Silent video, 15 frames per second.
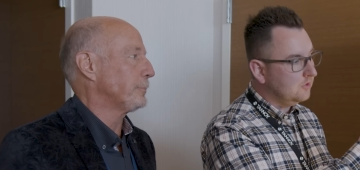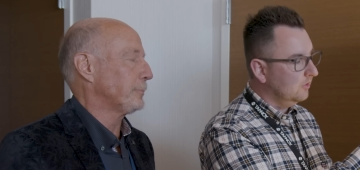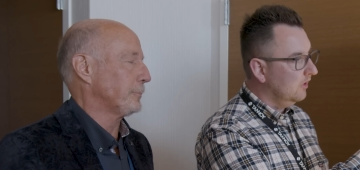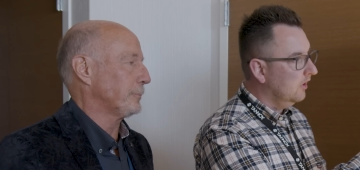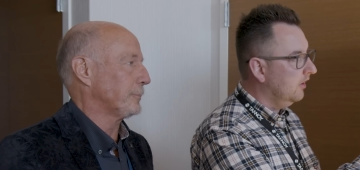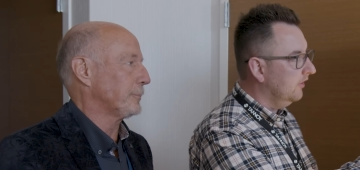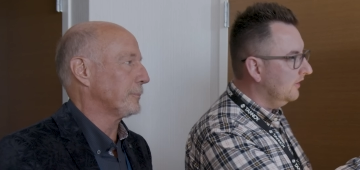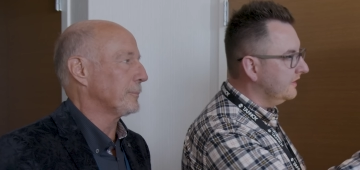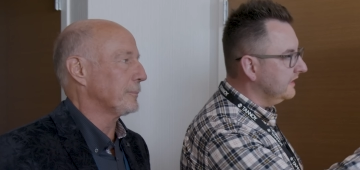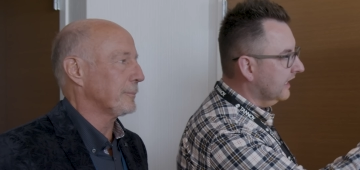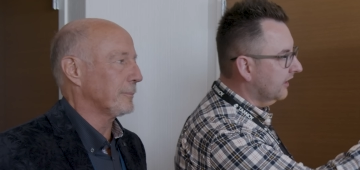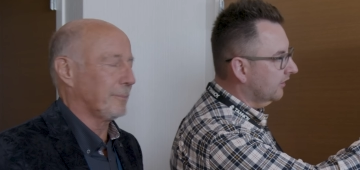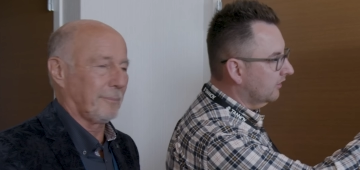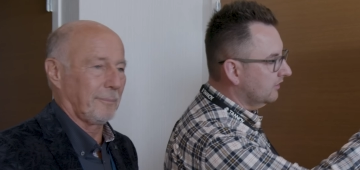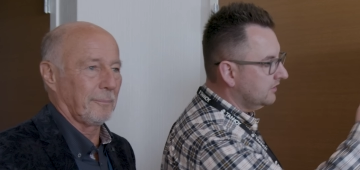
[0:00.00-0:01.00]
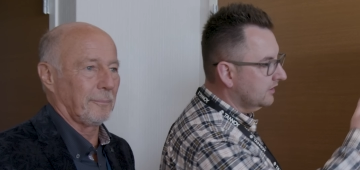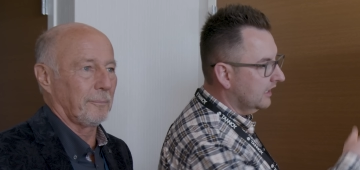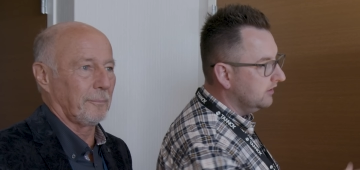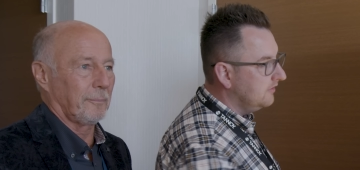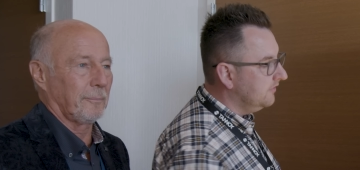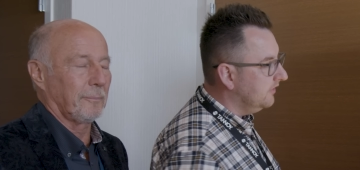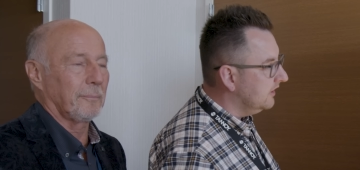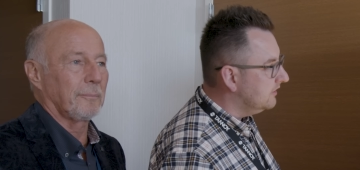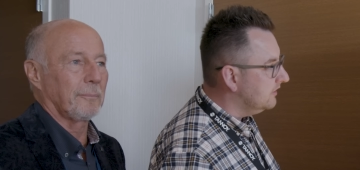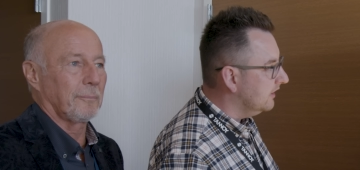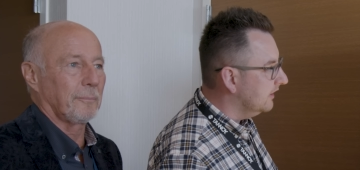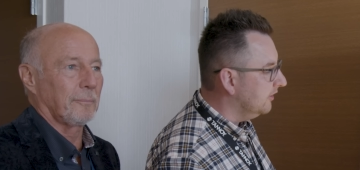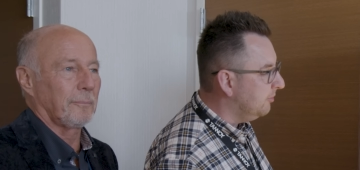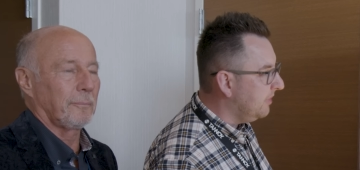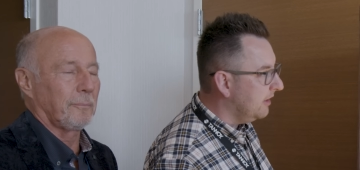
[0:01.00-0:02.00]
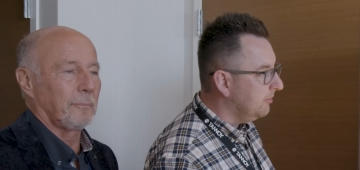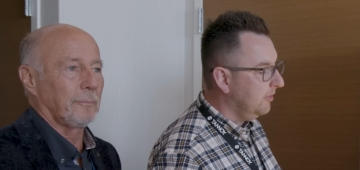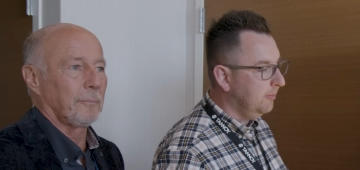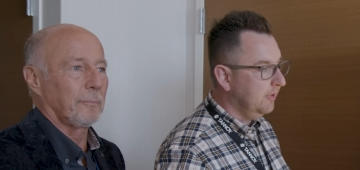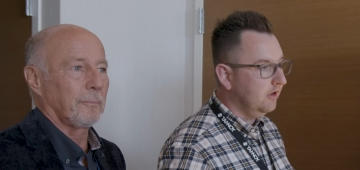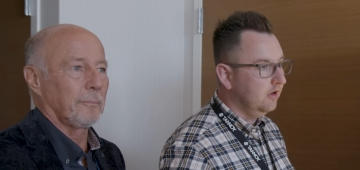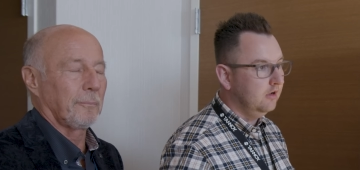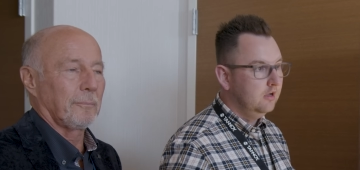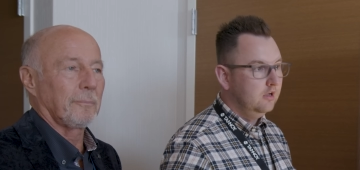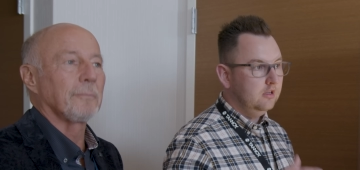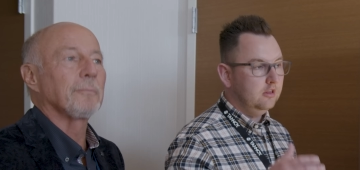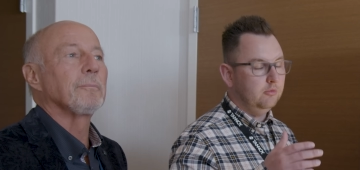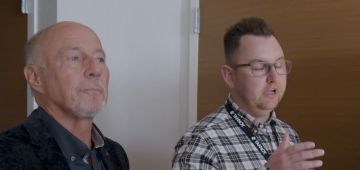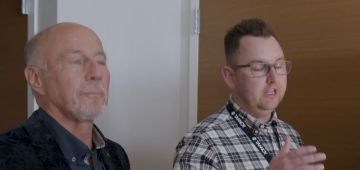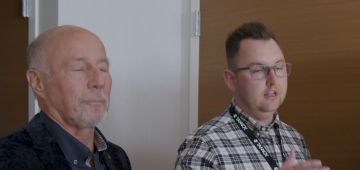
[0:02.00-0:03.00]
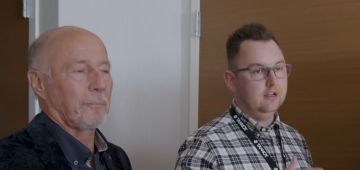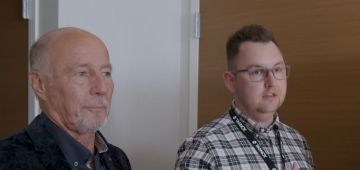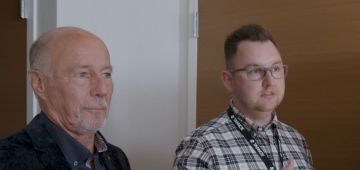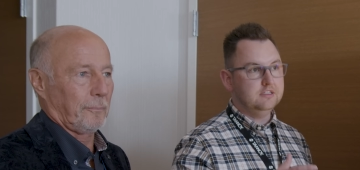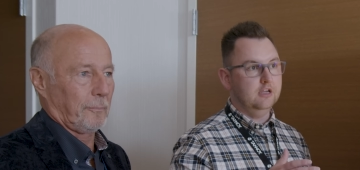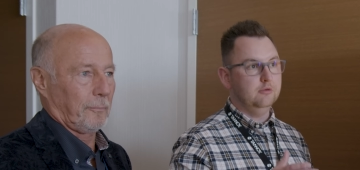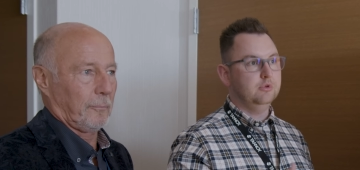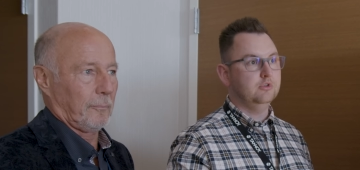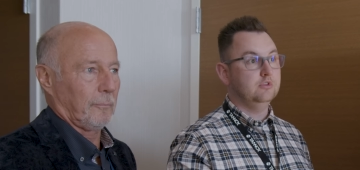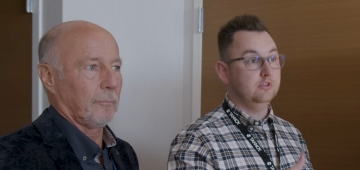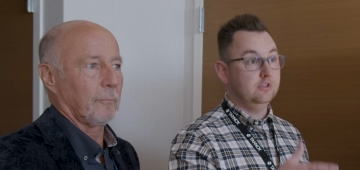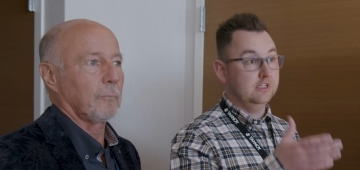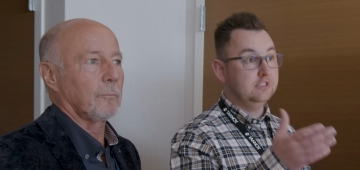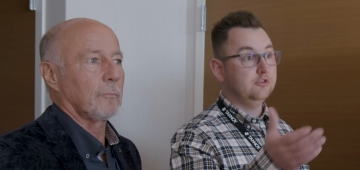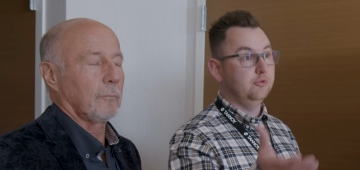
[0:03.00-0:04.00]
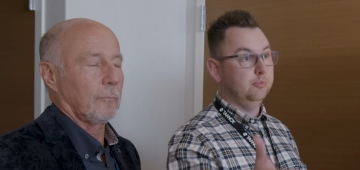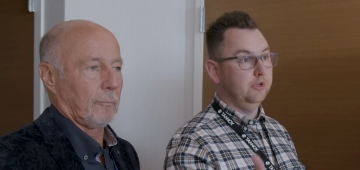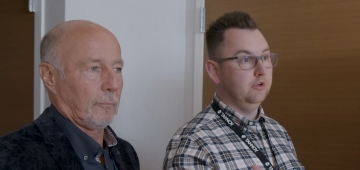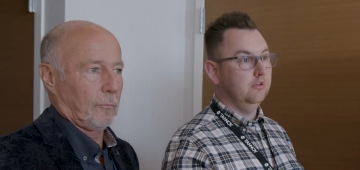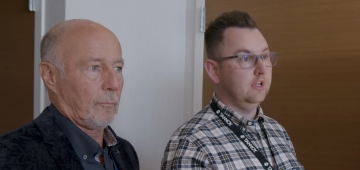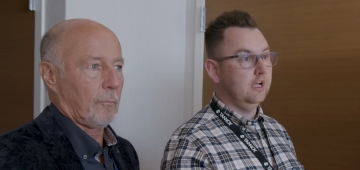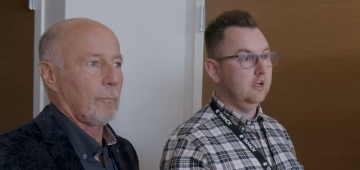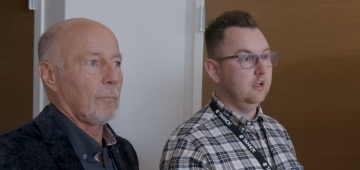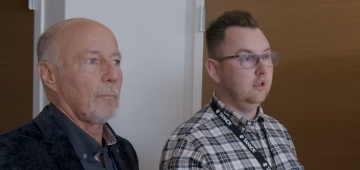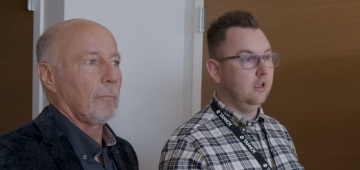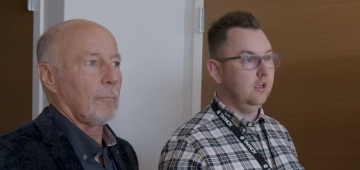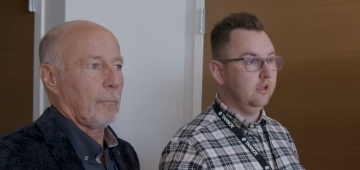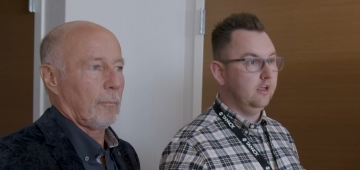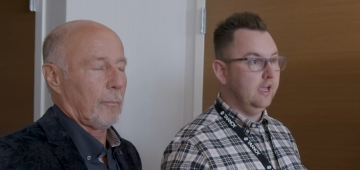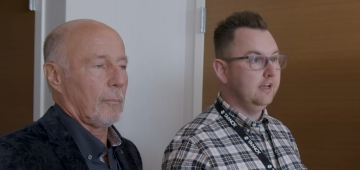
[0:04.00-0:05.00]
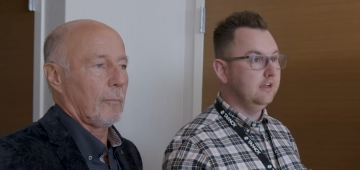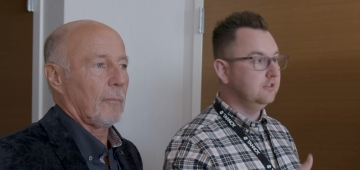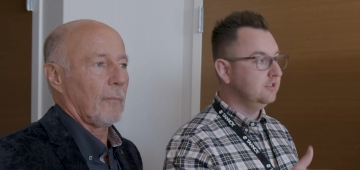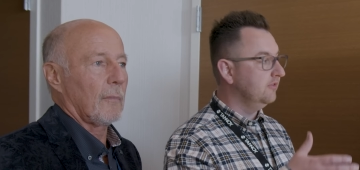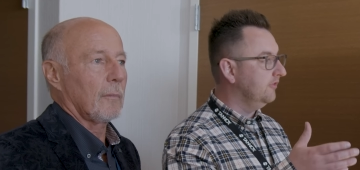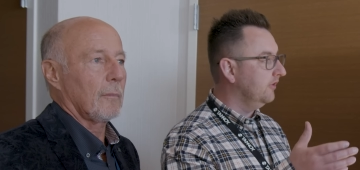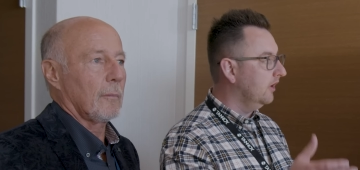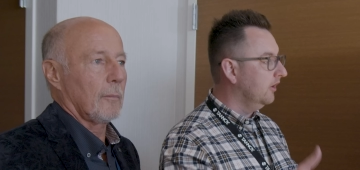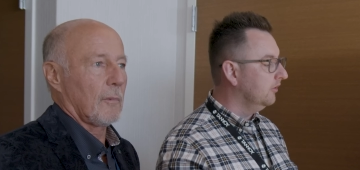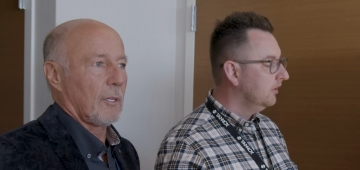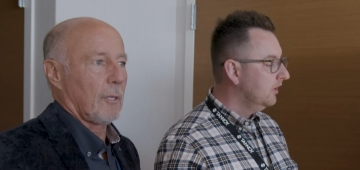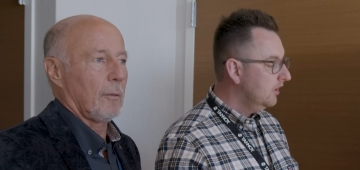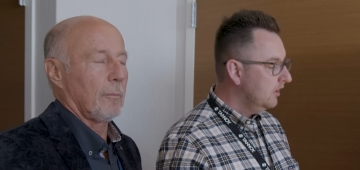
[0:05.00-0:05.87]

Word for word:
Speaker 1: to a lot of the technology that's featured in the Pepper Pot, the way that it's able to distribute that uh, energy flow.